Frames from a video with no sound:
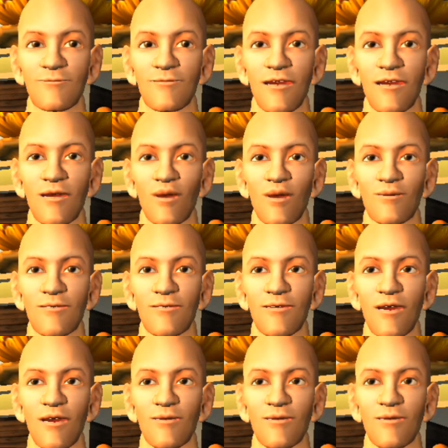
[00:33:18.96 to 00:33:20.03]
And the
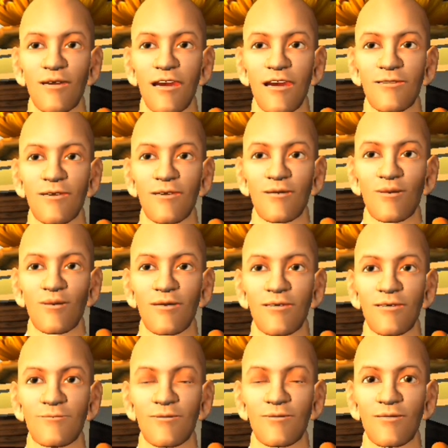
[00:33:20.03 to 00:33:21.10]
second we're thinking
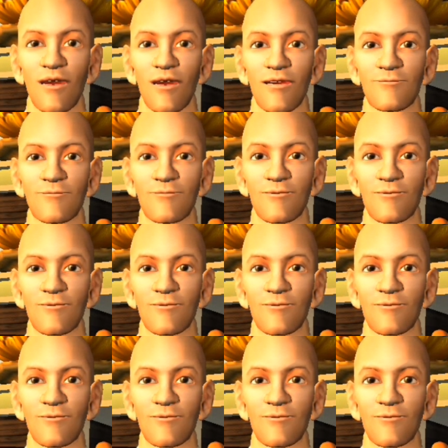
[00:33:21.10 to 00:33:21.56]
about the past,